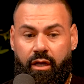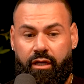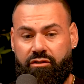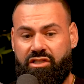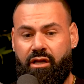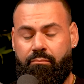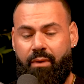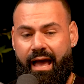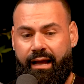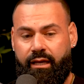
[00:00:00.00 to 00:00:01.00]
look
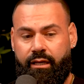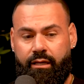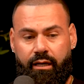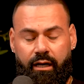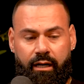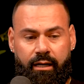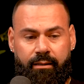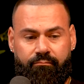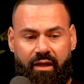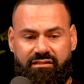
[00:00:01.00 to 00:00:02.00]
back
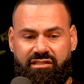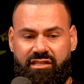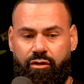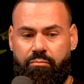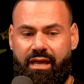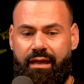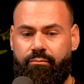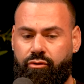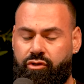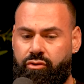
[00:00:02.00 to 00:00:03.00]
and still be
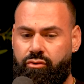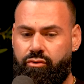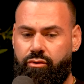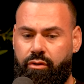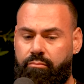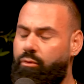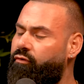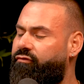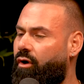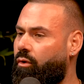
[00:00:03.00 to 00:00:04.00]
able to move
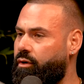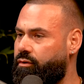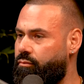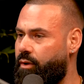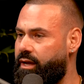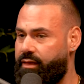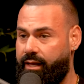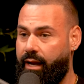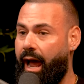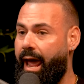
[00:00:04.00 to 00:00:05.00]
forward the way
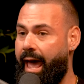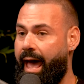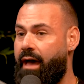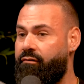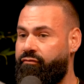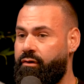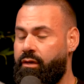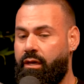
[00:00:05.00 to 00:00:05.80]
that I have.